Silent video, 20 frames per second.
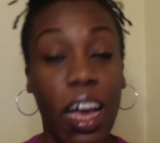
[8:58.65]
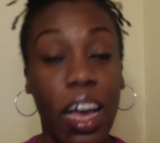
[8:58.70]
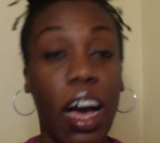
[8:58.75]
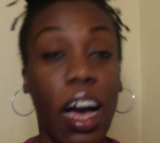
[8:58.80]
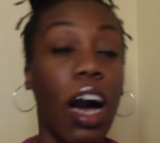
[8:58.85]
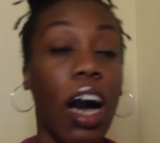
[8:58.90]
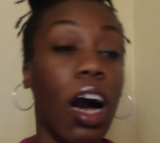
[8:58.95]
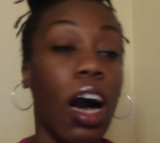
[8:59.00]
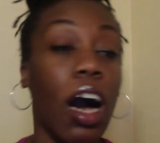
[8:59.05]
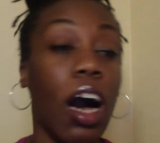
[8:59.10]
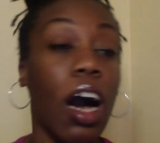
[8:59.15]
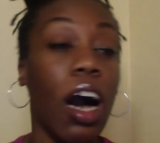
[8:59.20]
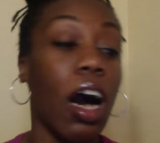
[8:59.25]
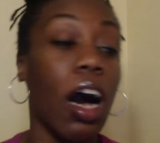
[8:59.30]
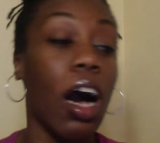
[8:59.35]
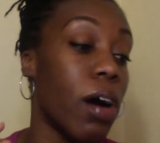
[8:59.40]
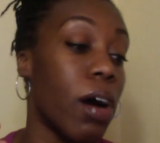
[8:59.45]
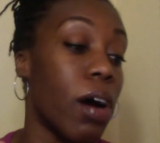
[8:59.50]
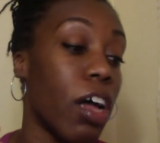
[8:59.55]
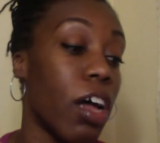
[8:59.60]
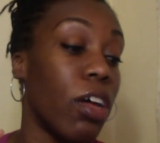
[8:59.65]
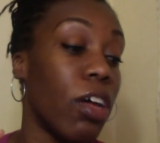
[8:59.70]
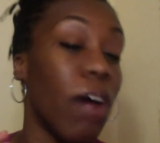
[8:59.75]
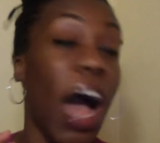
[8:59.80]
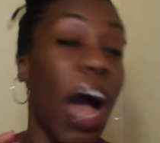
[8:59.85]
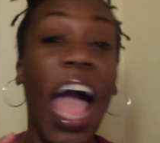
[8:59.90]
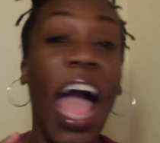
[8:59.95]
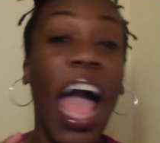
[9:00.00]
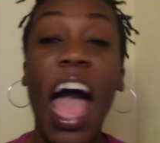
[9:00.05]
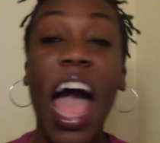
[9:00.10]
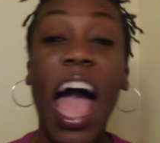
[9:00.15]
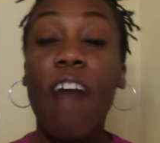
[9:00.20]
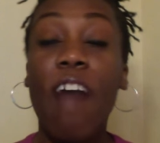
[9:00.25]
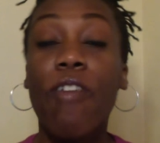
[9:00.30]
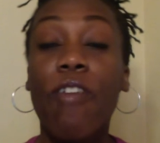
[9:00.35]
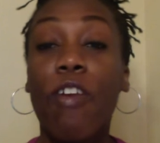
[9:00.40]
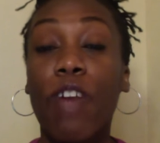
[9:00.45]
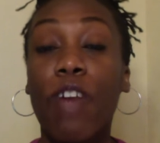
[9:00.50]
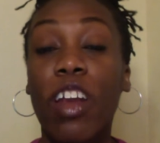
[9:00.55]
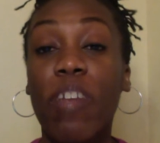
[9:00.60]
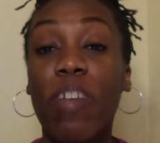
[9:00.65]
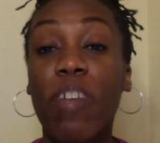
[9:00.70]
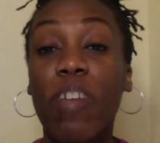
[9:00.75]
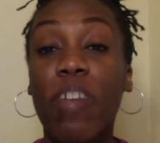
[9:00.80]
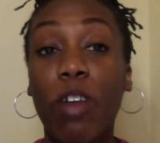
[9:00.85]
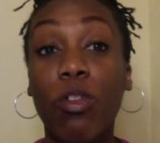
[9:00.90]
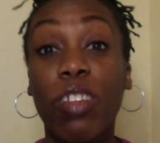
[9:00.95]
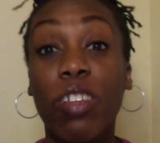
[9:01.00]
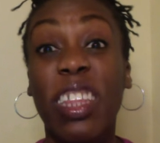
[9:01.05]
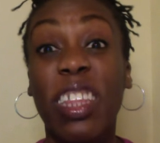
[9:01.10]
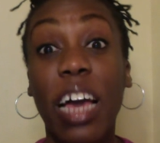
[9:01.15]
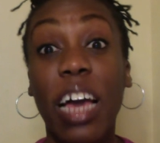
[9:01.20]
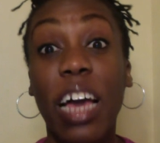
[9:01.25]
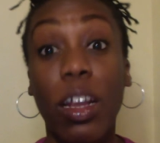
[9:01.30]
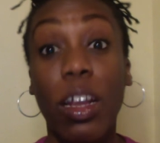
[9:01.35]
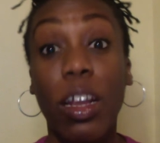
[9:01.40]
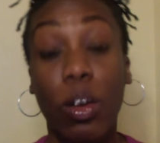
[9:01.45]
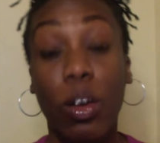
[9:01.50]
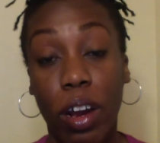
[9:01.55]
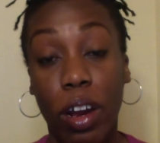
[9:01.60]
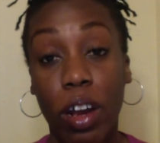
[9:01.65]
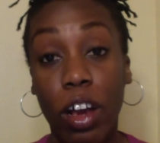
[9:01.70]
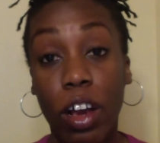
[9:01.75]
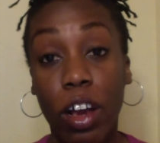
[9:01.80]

I have a friend of mine who's a debt lawyer.